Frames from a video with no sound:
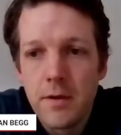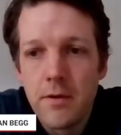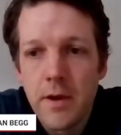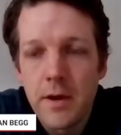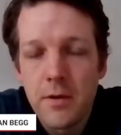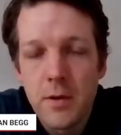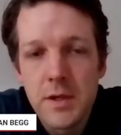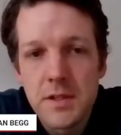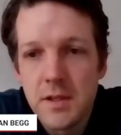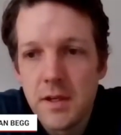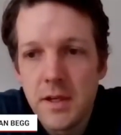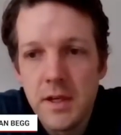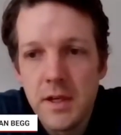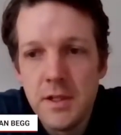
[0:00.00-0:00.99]
Great
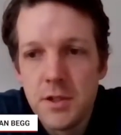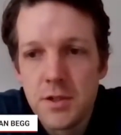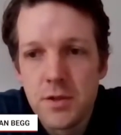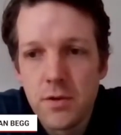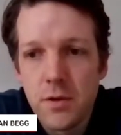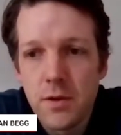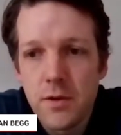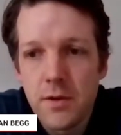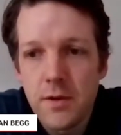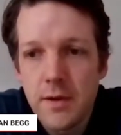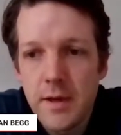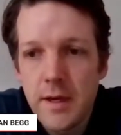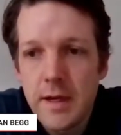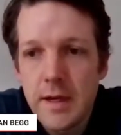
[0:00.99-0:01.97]
question. In short,
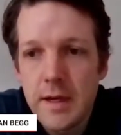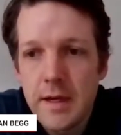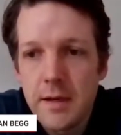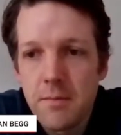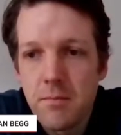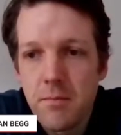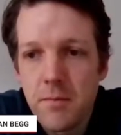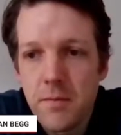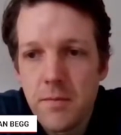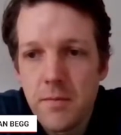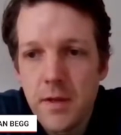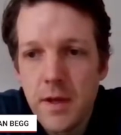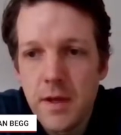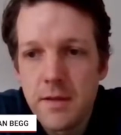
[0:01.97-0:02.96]

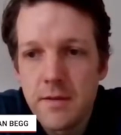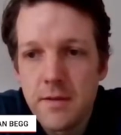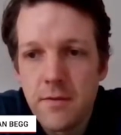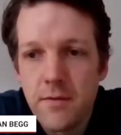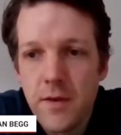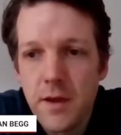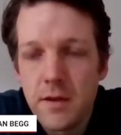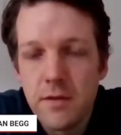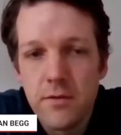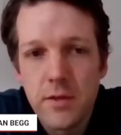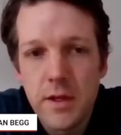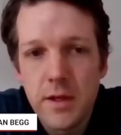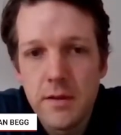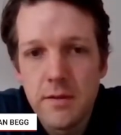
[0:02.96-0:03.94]
it's
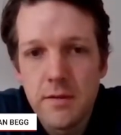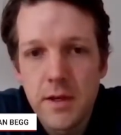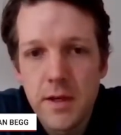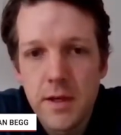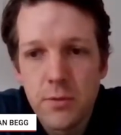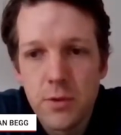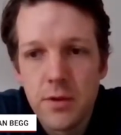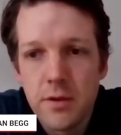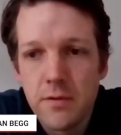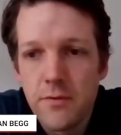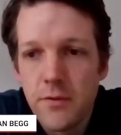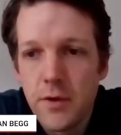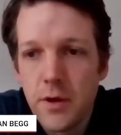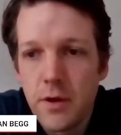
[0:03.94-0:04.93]
effectively would
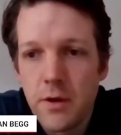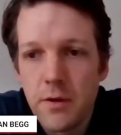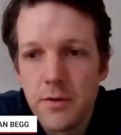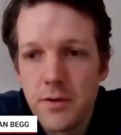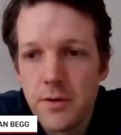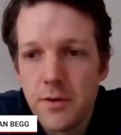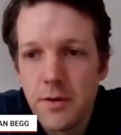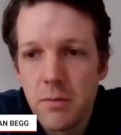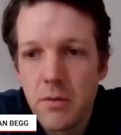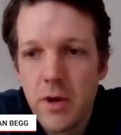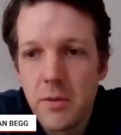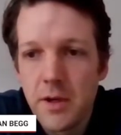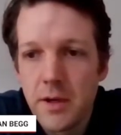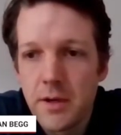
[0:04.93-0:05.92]
confer onto the
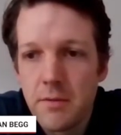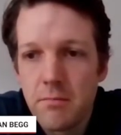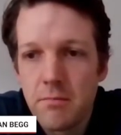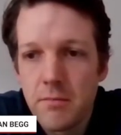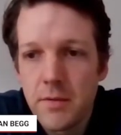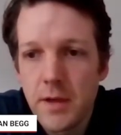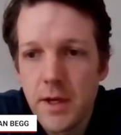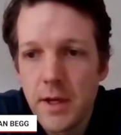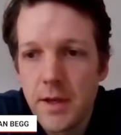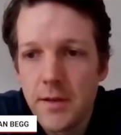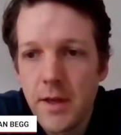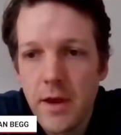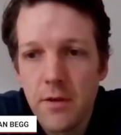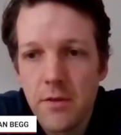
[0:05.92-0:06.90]
Premier,
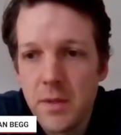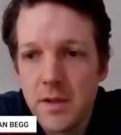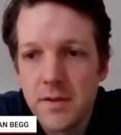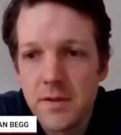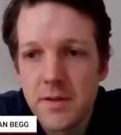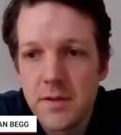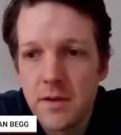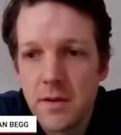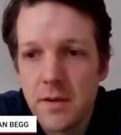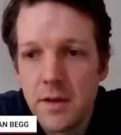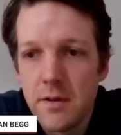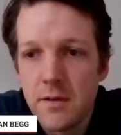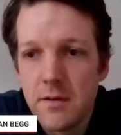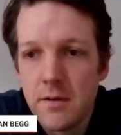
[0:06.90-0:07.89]
the Health Minister
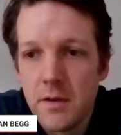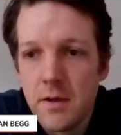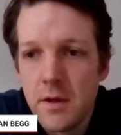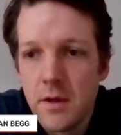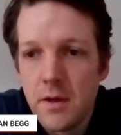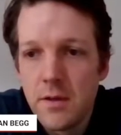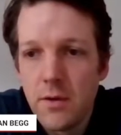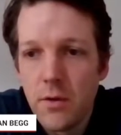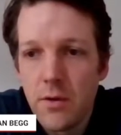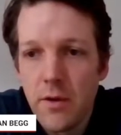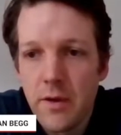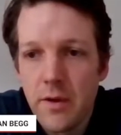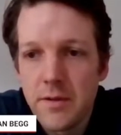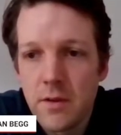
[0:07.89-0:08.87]
and the
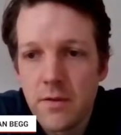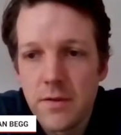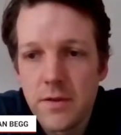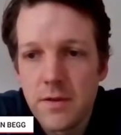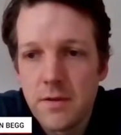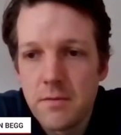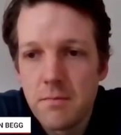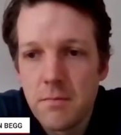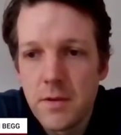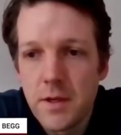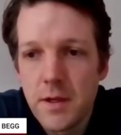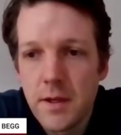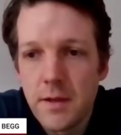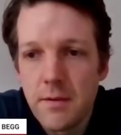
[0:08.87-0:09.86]
authorised officers
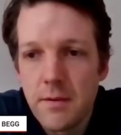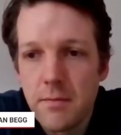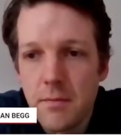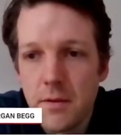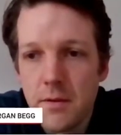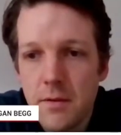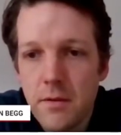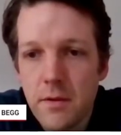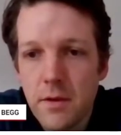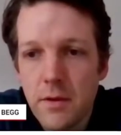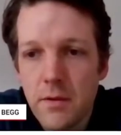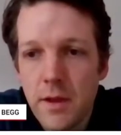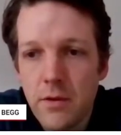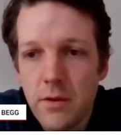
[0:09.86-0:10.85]
a
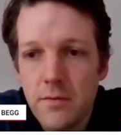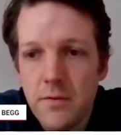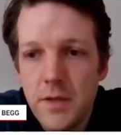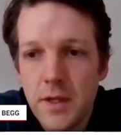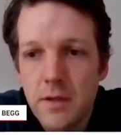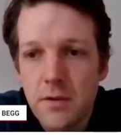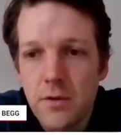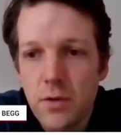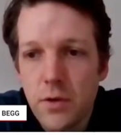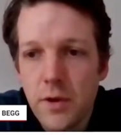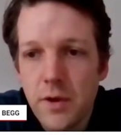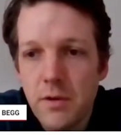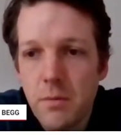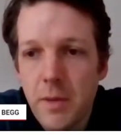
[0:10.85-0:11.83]
level of
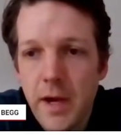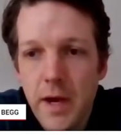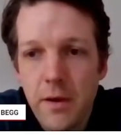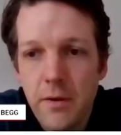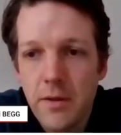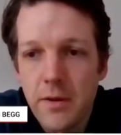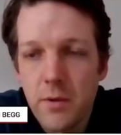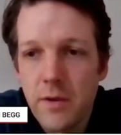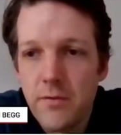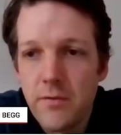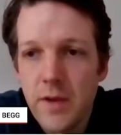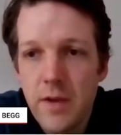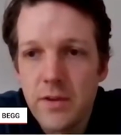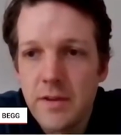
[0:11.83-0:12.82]
dictatorial power that we've
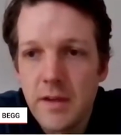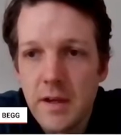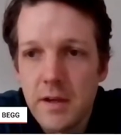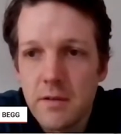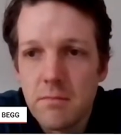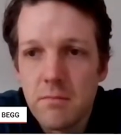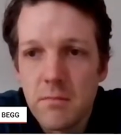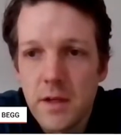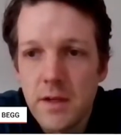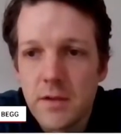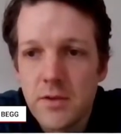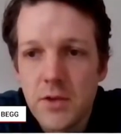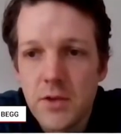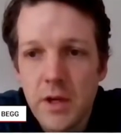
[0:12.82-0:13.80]
never seen in
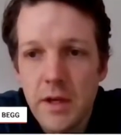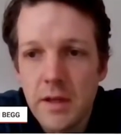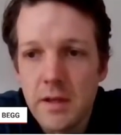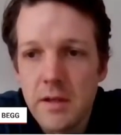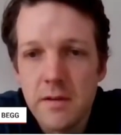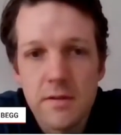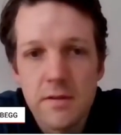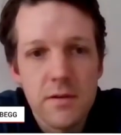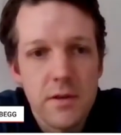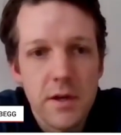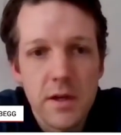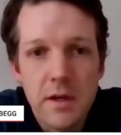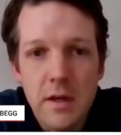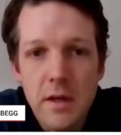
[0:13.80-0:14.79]
Australian history.